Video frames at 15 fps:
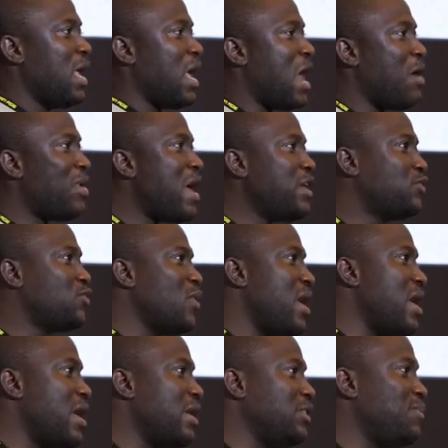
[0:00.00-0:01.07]
I would like to
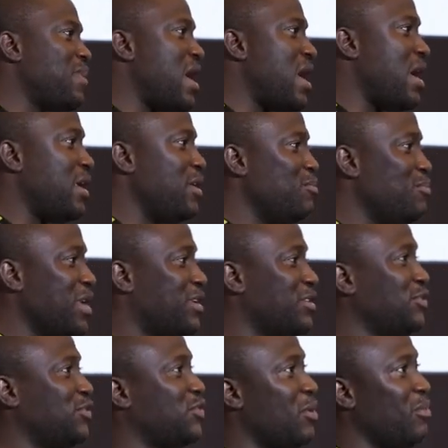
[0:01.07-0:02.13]
end by
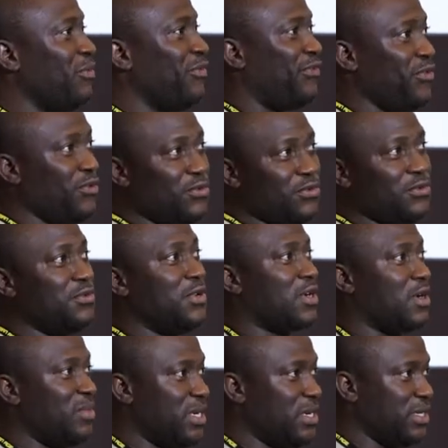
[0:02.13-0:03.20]
making some few
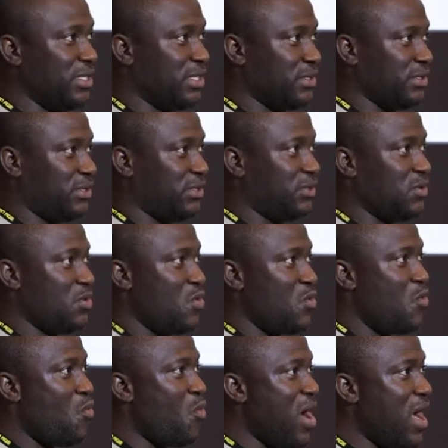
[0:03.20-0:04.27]
recommendations.
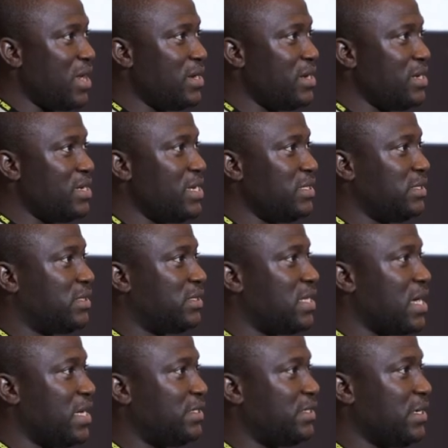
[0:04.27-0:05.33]
One is
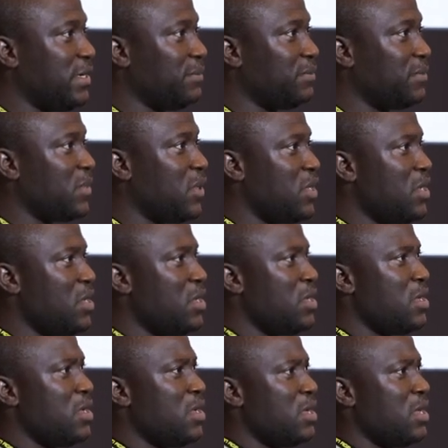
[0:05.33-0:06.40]
that um,
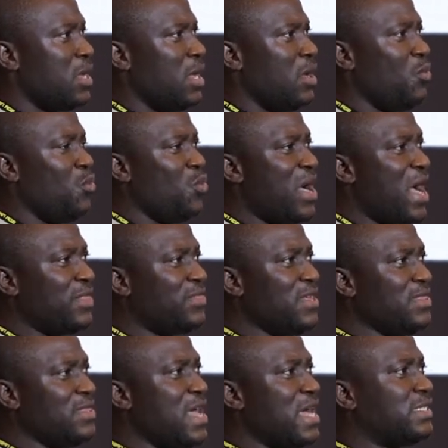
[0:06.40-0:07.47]
I
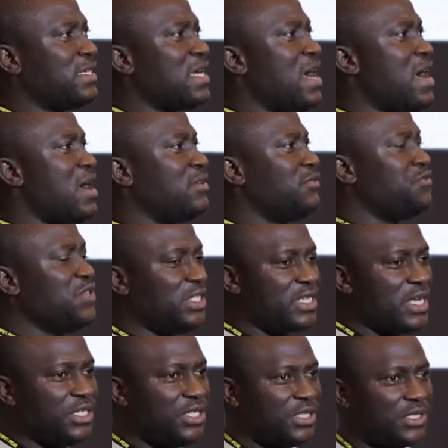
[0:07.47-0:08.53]
think that our
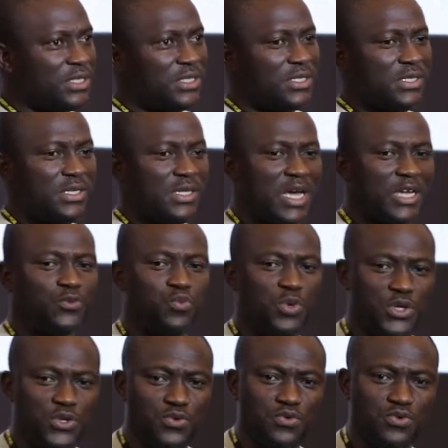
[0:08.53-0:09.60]
research that we
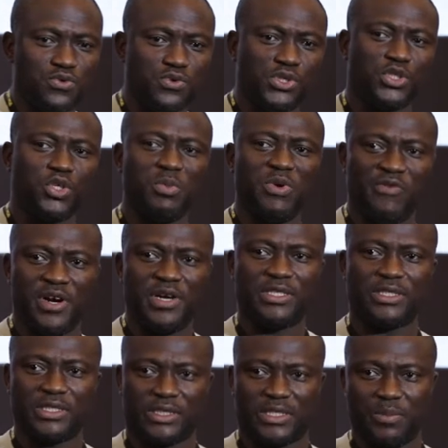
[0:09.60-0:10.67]
do should be very
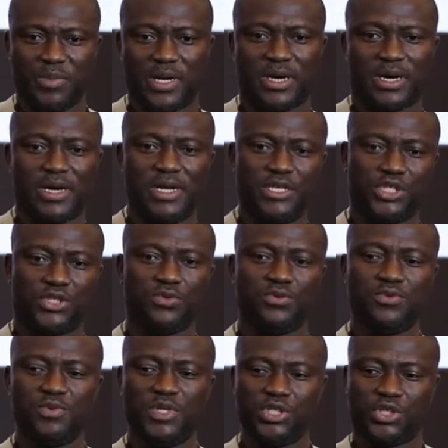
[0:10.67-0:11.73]
systemic. It
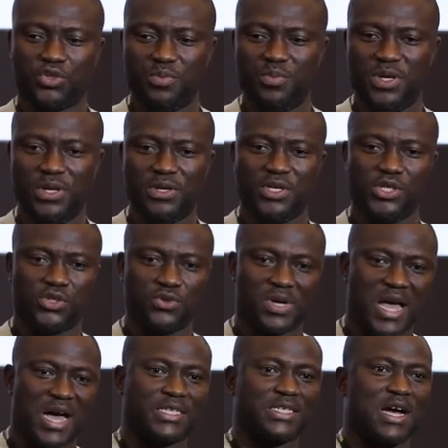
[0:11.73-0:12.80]
should, it should, be, it should
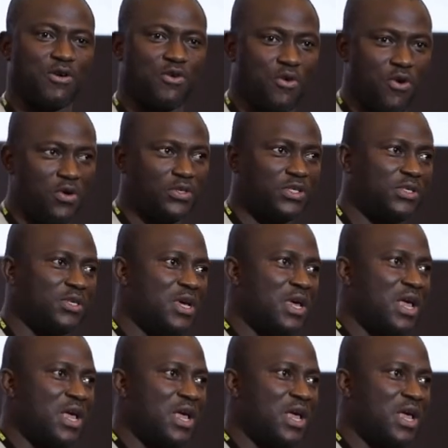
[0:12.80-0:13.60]
cut across.